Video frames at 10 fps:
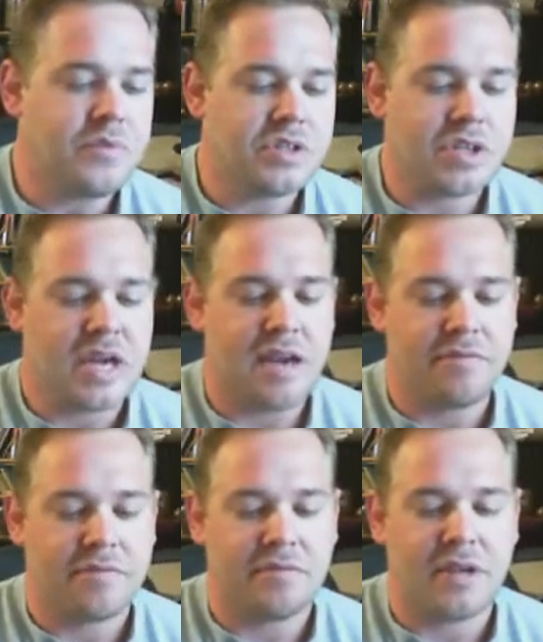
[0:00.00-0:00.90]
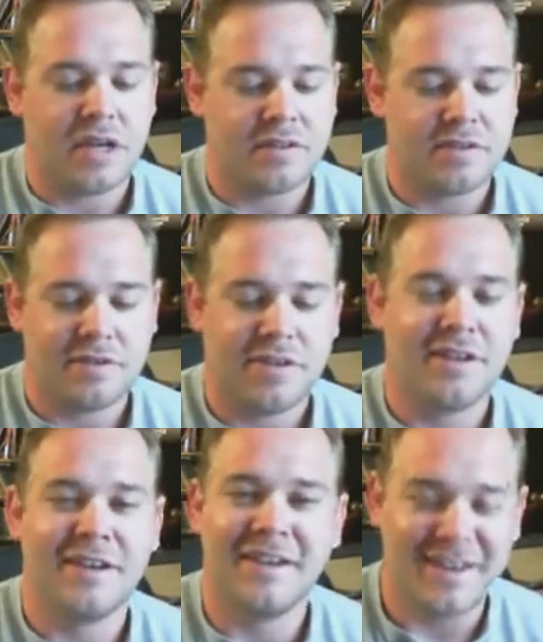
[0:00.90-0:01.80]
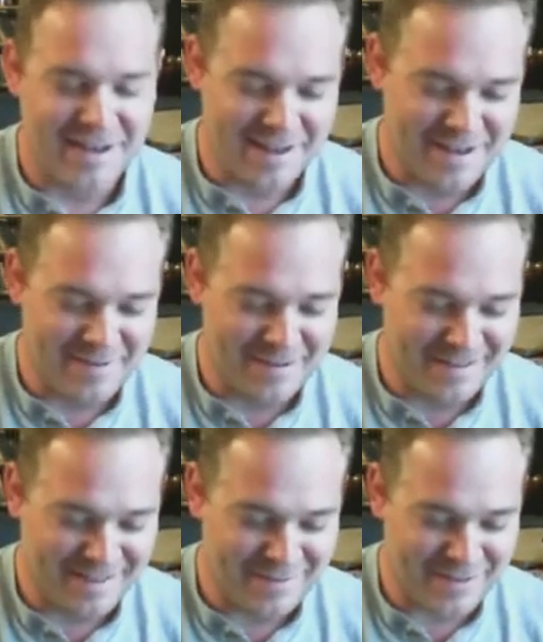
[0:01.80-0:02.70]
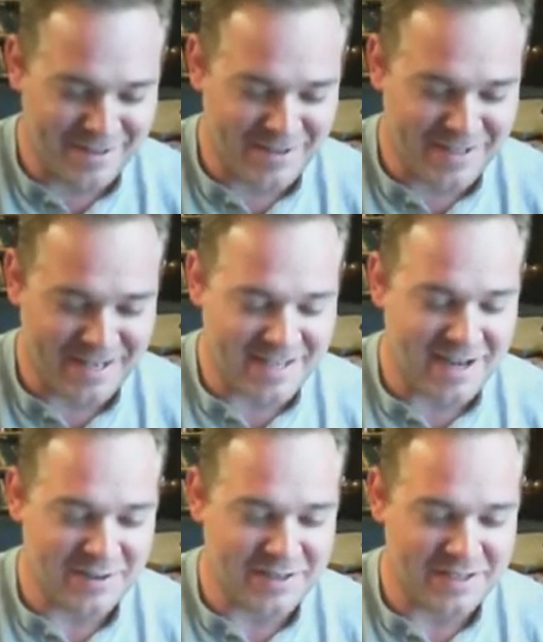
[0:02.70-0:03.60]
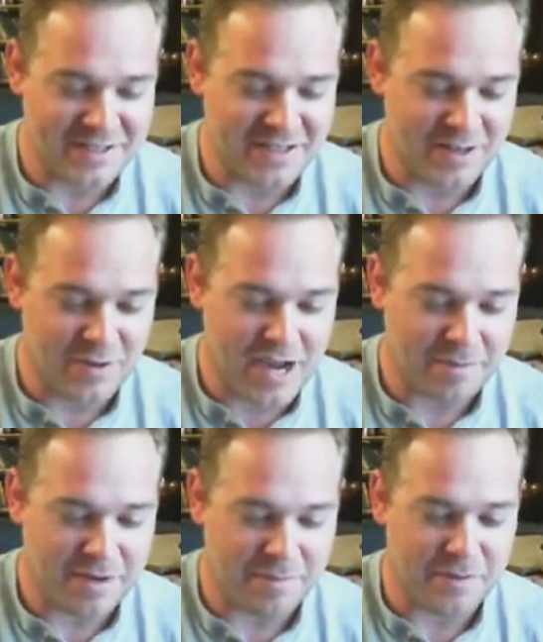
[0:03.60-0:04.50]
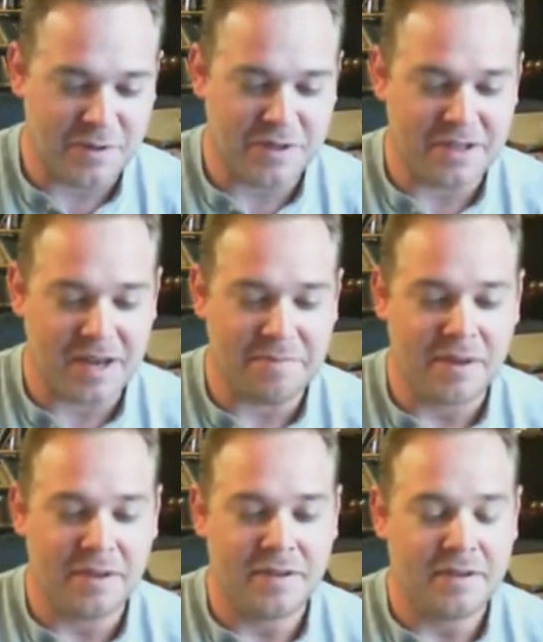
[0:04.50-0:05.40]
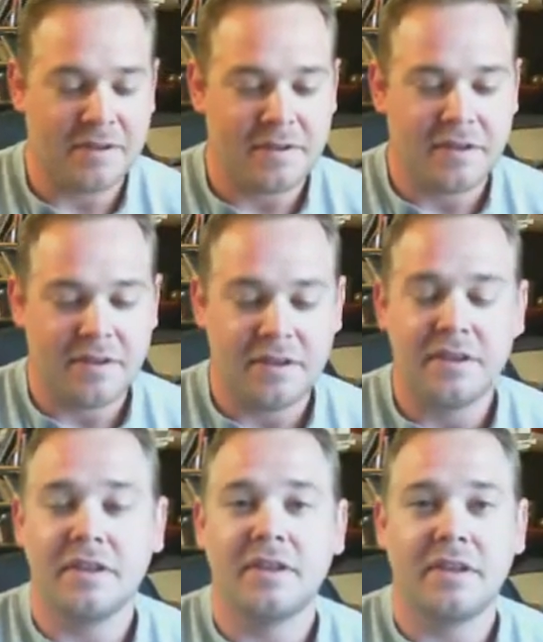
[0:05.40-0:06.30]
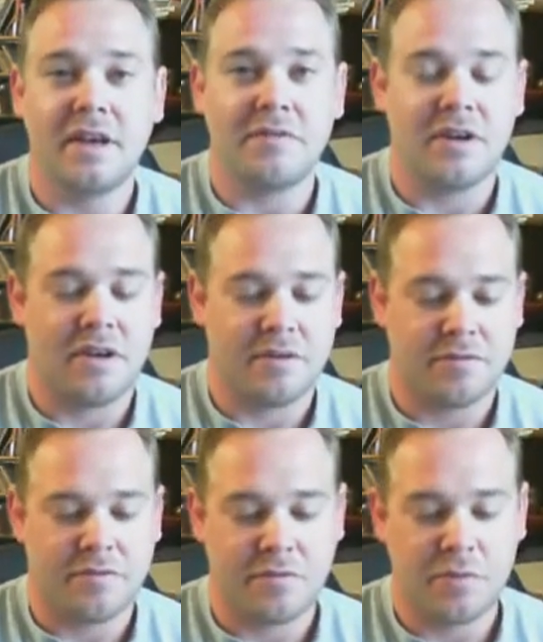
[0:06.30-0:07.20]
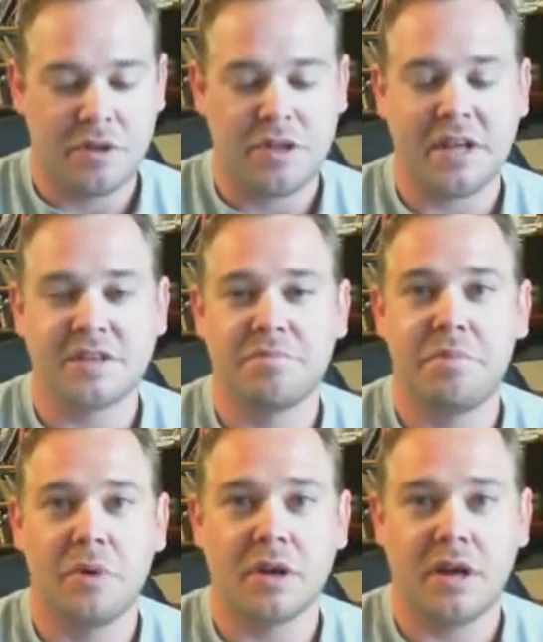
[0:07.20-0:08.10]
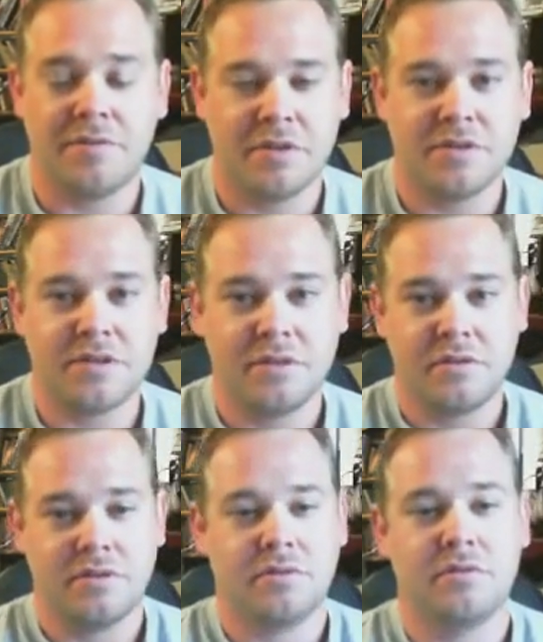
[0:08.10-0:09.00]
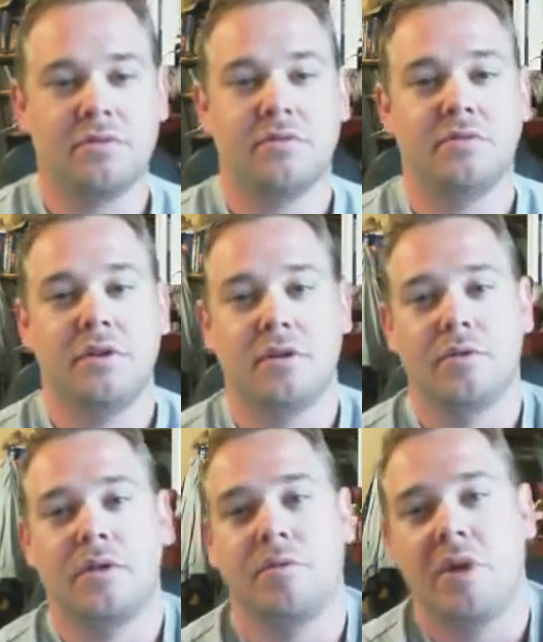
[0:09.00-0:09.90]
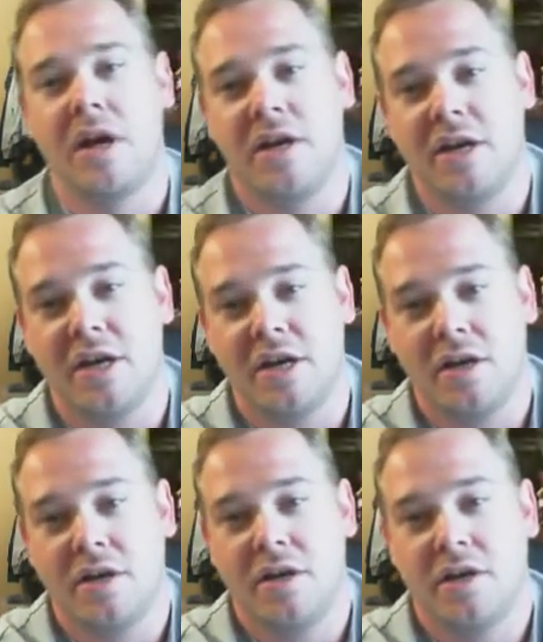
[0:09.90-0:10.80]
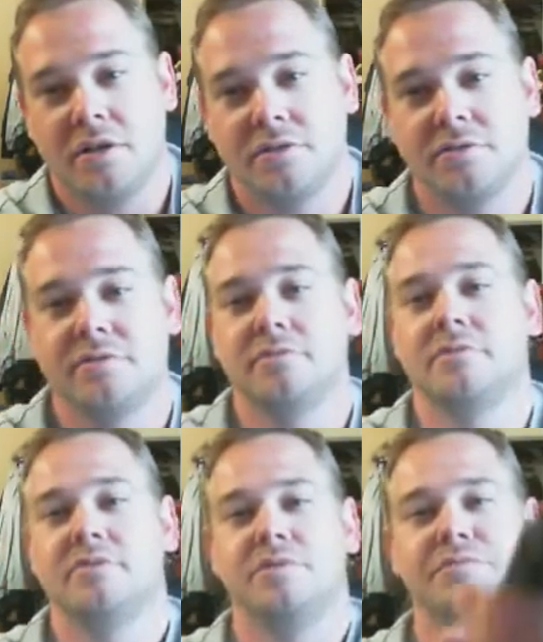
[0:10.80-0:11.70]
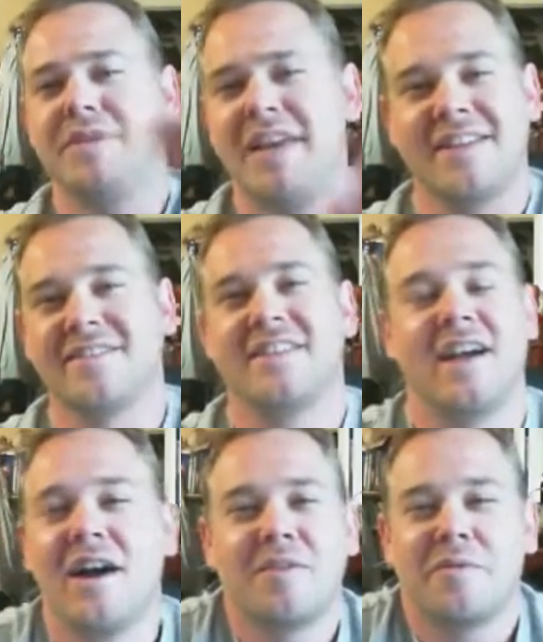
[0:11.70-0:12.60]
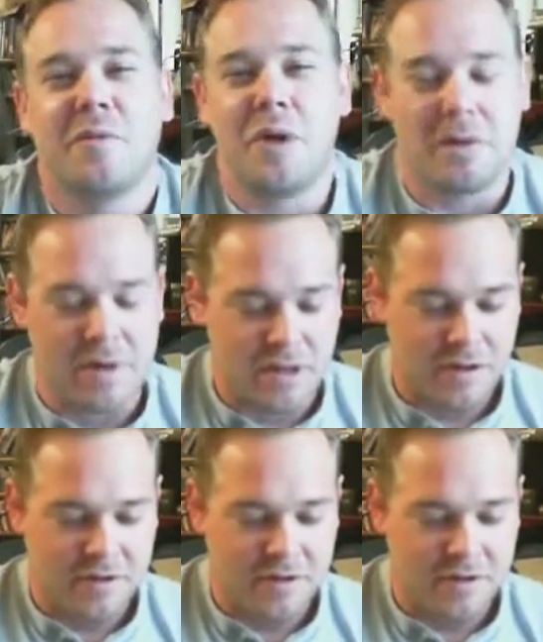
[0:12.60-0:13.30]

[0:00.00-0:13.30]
So you have nice. I'm going to turn that down because it's just going to crack me up the whole time. You have real nice port covers. You can't see that. I don't even know why I bothered.